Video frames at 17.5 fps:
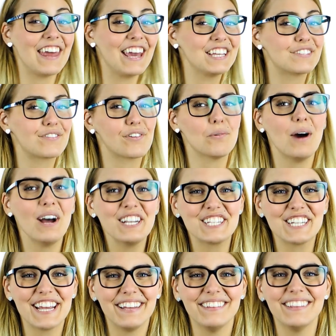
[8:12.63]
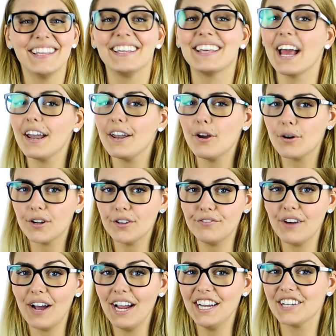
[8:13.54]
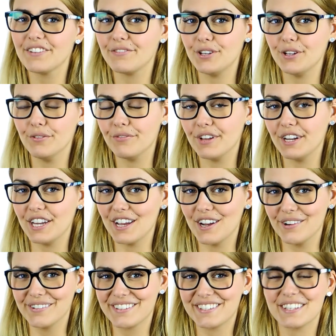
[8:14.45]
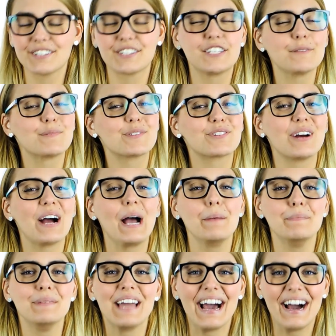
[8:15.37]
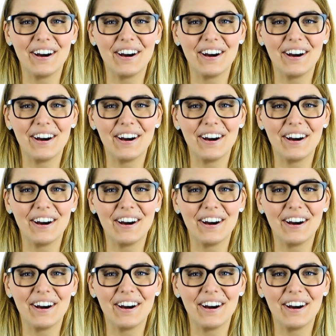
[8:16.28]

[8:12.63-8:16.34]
Thanks for watching. Get notified of new videos. Subscribe